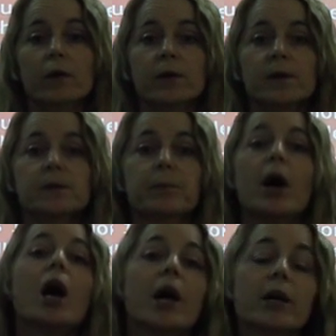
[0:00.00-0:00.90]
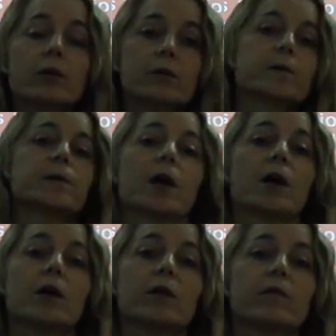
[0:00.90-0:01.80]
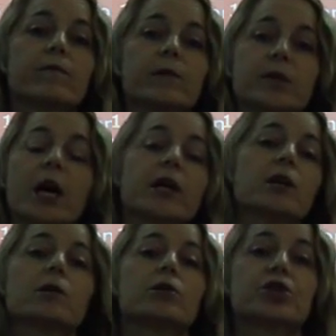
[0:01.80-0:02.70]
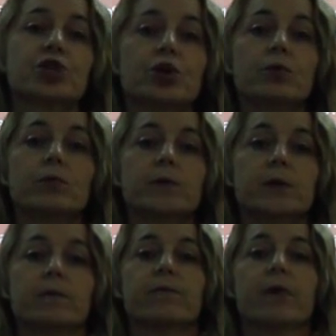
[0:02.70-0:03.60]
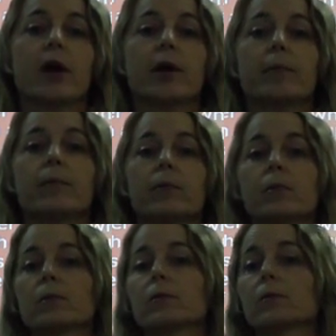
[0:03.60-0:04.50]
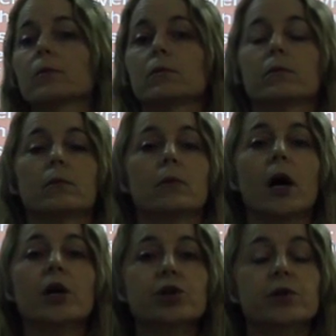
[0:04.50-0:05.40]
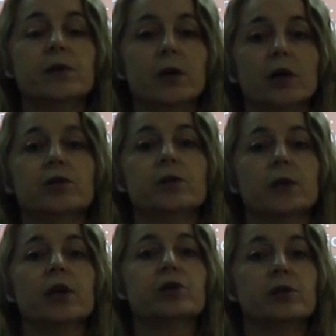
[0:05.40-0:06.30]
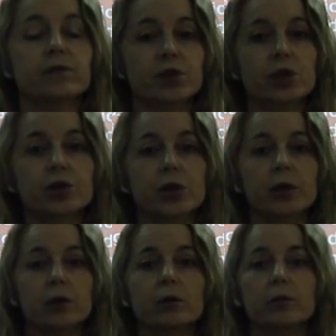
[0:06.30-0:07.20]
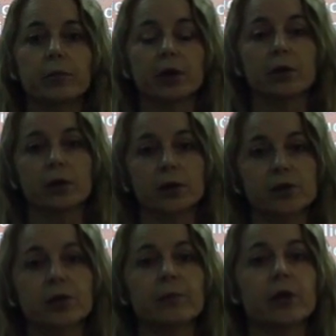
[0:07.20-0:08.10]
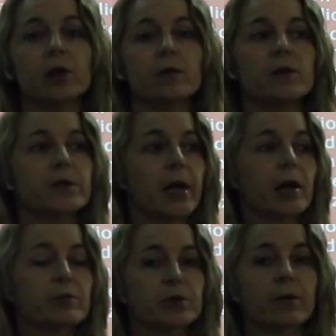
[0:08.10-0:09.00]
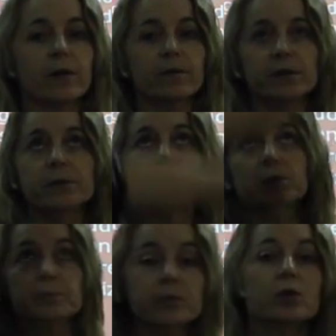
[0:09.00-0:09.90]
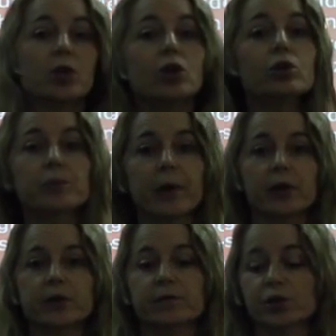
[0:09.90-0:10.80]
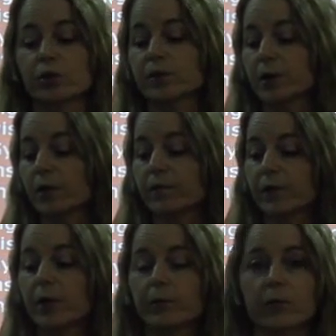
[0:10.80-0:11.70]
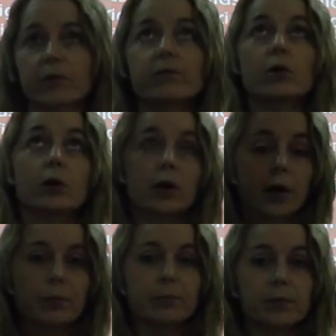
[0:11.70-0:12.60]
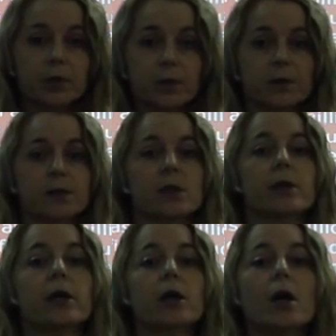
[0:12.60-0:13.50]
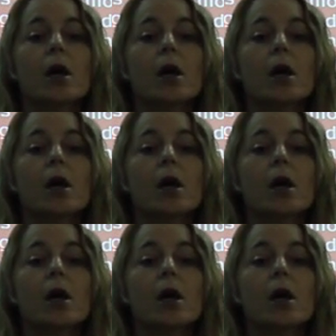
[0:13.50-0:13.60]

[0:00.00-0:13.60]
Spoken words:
these piles of tiny little shoes from hundreds and hundreds and hundreds of children who had been exterminated in these camps. Okay, they had these just huge piles of shoes, like from the floor up to the ceiling.